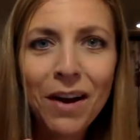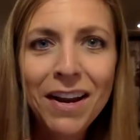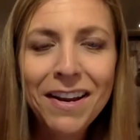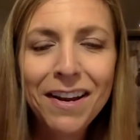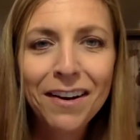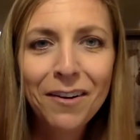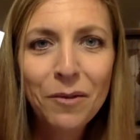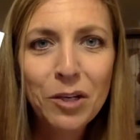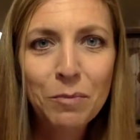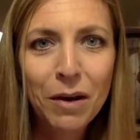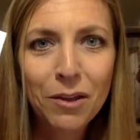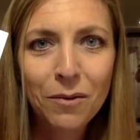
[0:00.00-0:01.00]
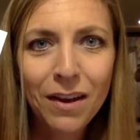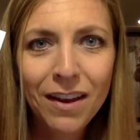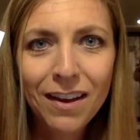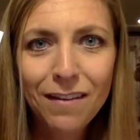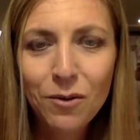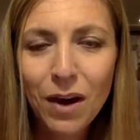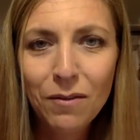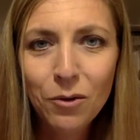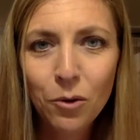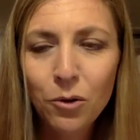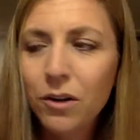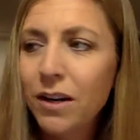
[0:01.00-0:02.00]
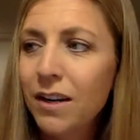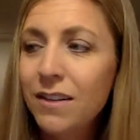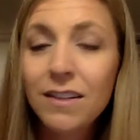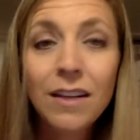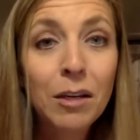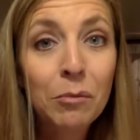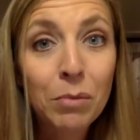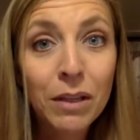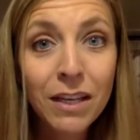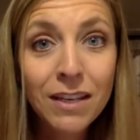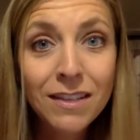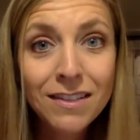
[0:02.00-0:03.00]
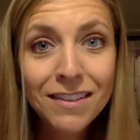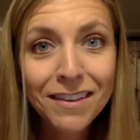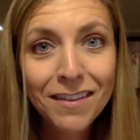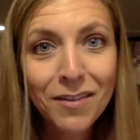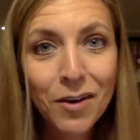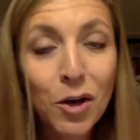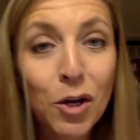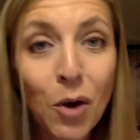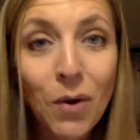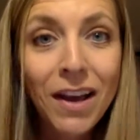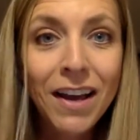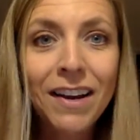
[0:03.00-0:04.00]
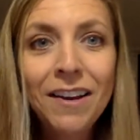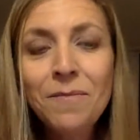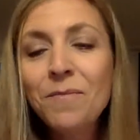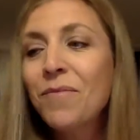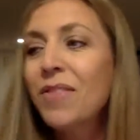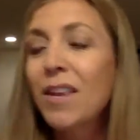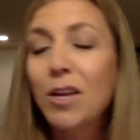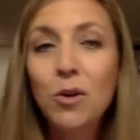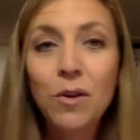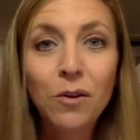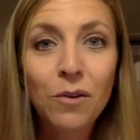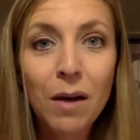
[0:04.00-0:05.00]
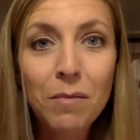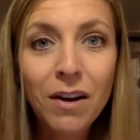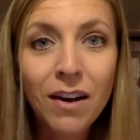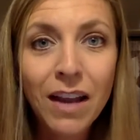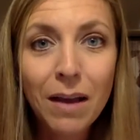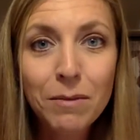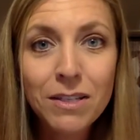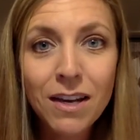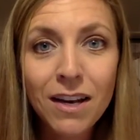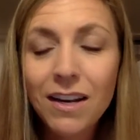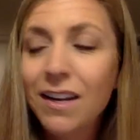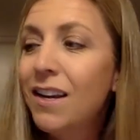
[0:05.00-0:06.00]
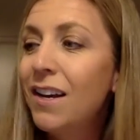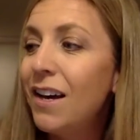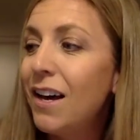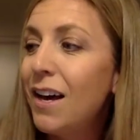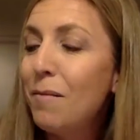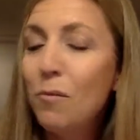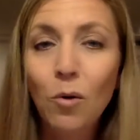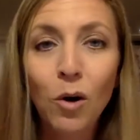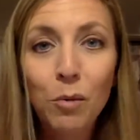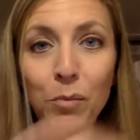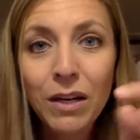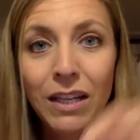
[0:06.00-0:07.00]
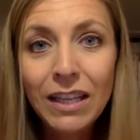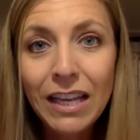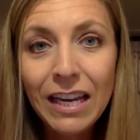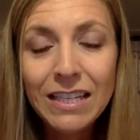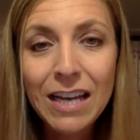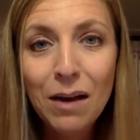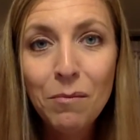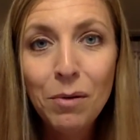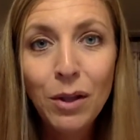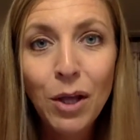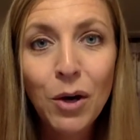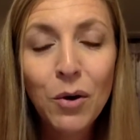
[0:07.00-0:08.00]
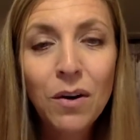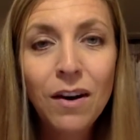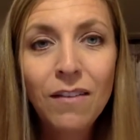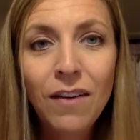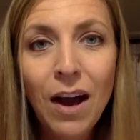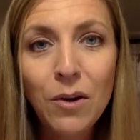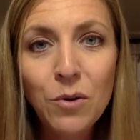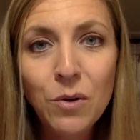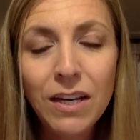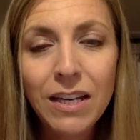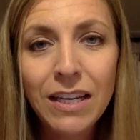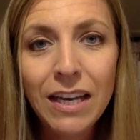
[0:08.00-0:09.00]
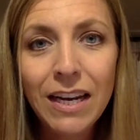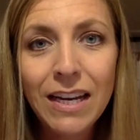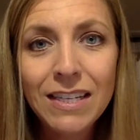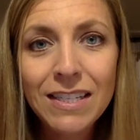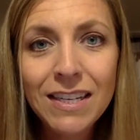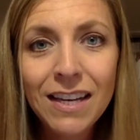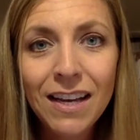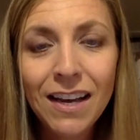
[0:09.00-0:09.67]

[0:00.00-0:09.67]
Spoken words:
right here, which, by the way, if you haven't ordered it, please go ahead. You can grab it on Amazon, or I'll put a link down below of how you can get it